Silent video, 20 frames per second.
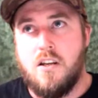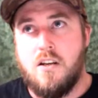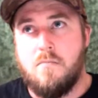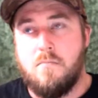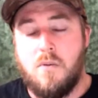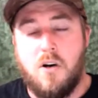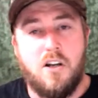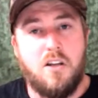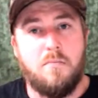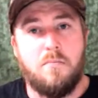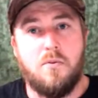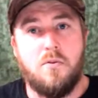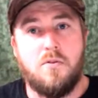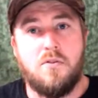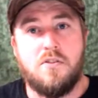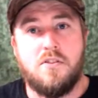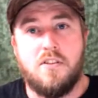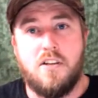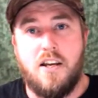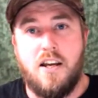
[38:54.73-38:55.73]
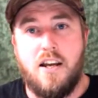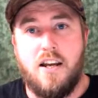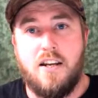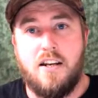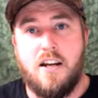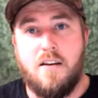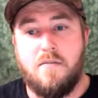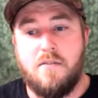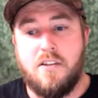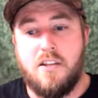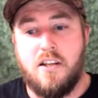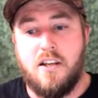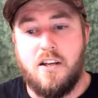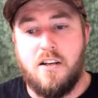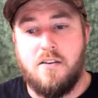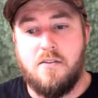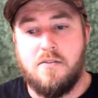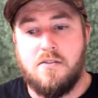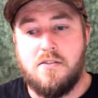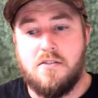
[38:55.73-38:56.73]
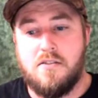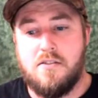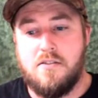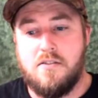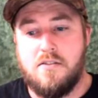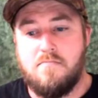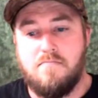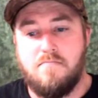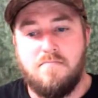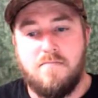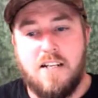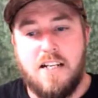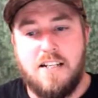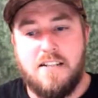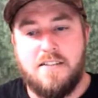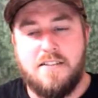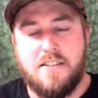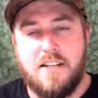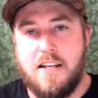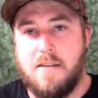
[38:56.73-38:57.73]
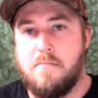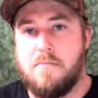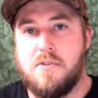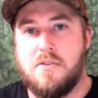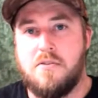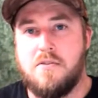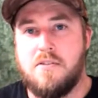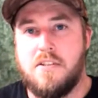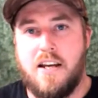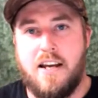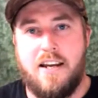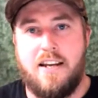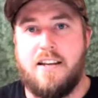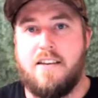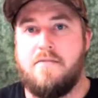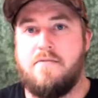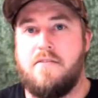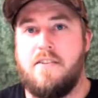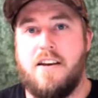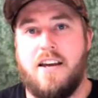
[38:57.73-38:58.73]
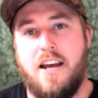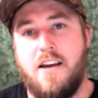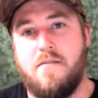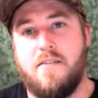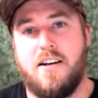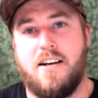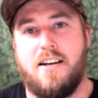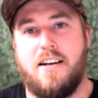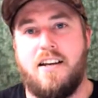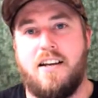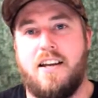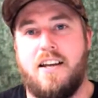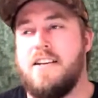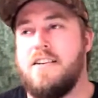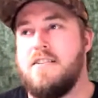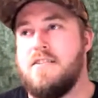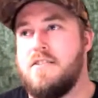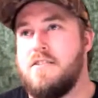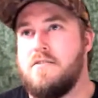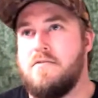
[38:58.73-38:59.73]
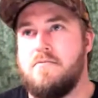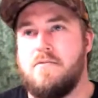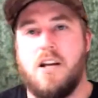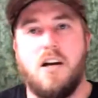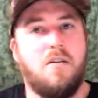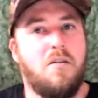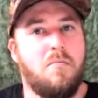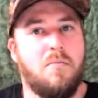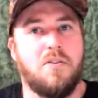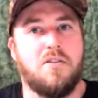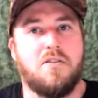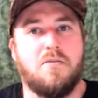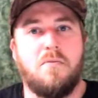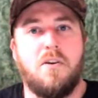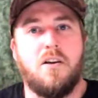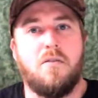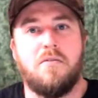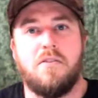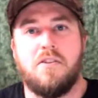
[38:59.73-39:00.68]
by the books and everything else, it seems to take forever and no one wants to work